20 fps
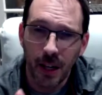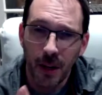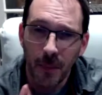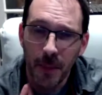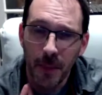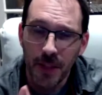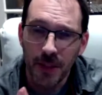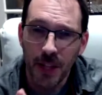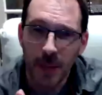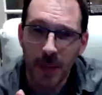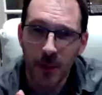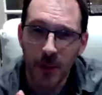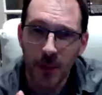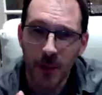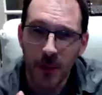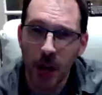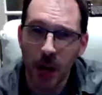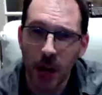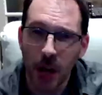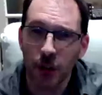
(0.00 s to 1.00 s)
His name is
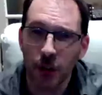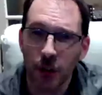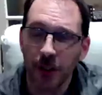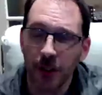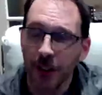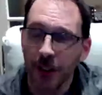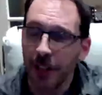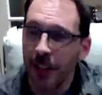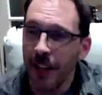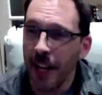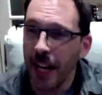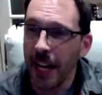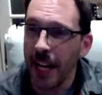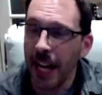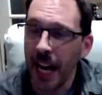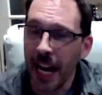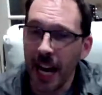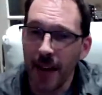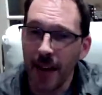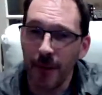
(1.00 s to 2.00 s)
Josh, and
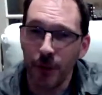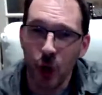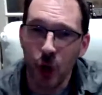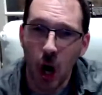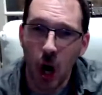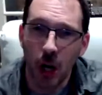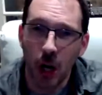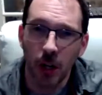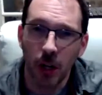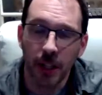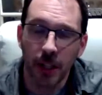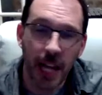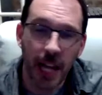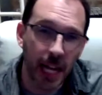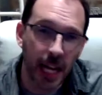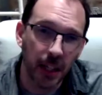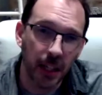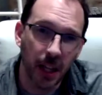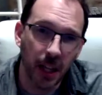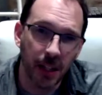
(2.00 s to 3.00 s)
I have a daughter,
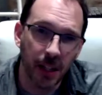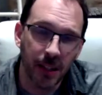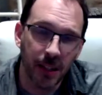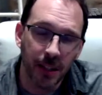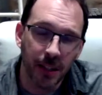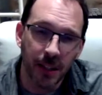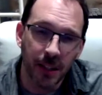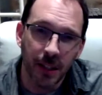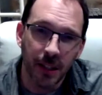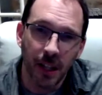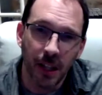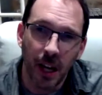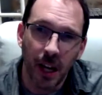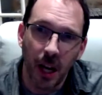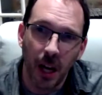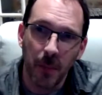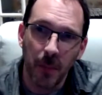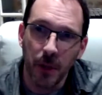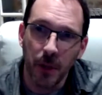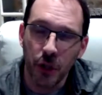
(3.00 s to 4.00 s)
Kayla.
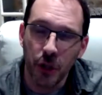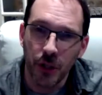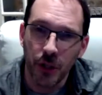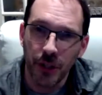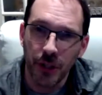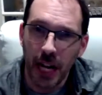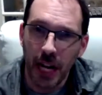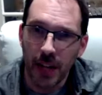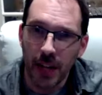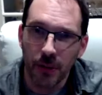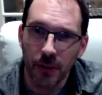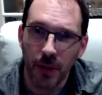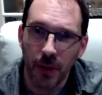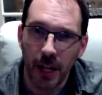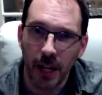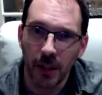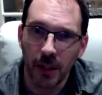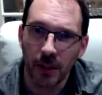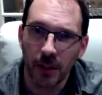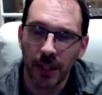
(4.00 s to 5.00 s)
She's an 8th
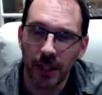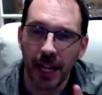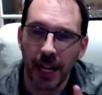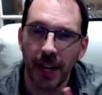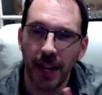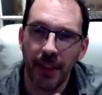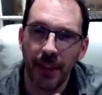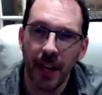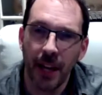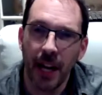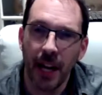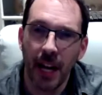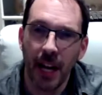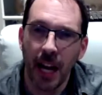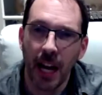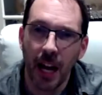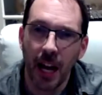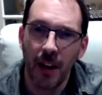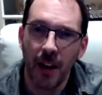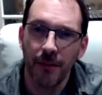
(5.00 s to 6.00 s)
grader. And then I
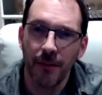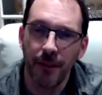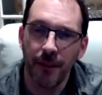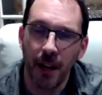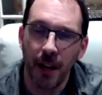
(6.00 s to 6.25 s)
have